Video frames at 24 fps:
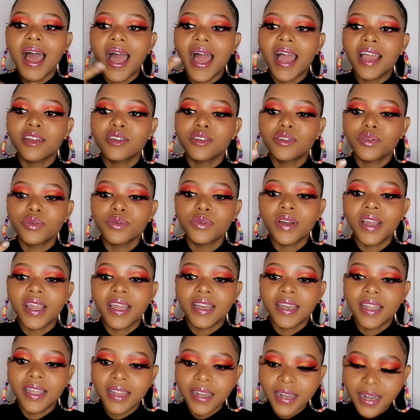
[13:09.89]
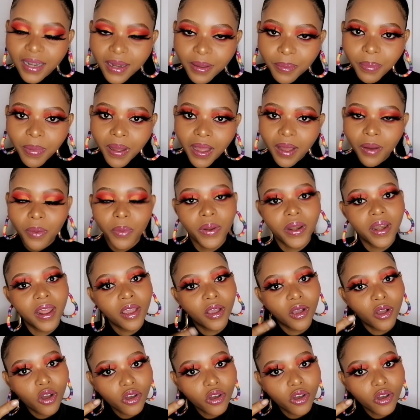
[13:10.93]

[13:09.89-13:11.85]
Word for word: I took a nail clipper when I